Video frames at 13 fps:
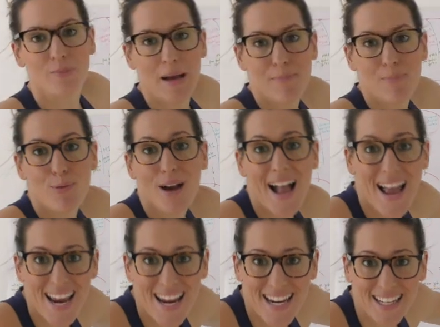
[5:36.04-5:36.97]
my
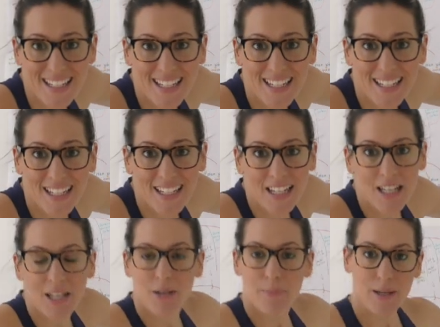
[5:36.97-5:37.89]
brain?
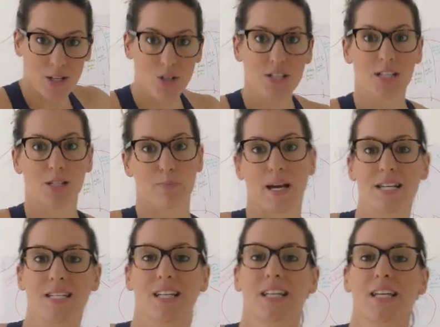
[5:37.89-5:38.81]
Because it's
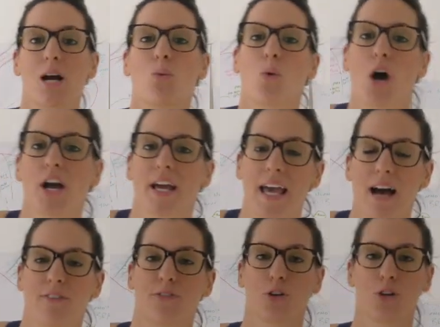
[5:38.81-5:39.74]
basically a
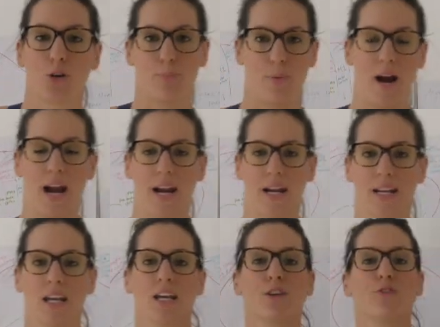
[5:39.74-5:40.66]
workout for your brain.
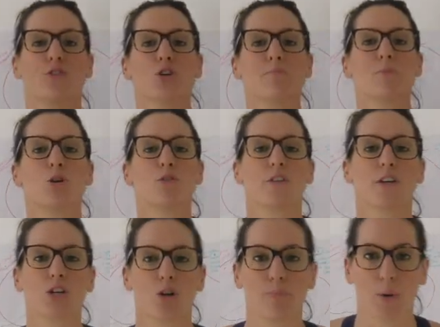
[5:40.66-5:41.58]
If you're moving
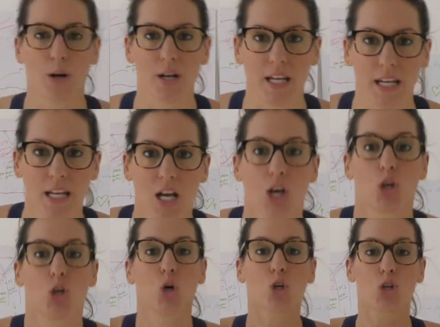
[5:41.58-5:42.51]
your body,
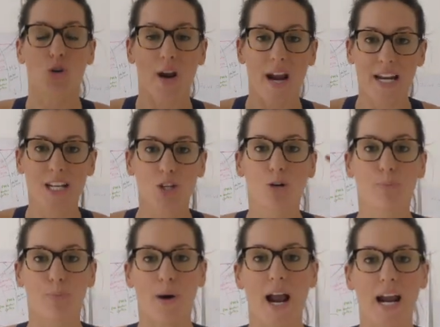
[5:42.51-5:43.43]
you're training your
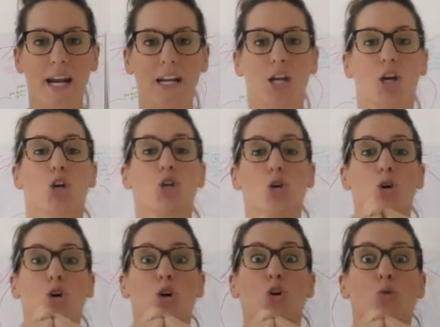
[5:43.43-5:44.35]
brain.
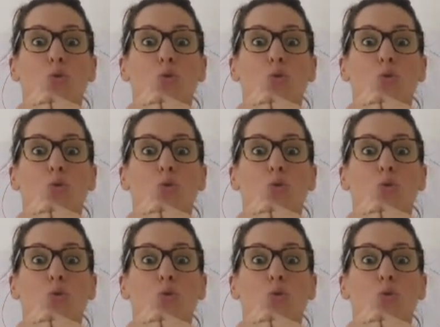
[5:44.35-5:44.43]
You're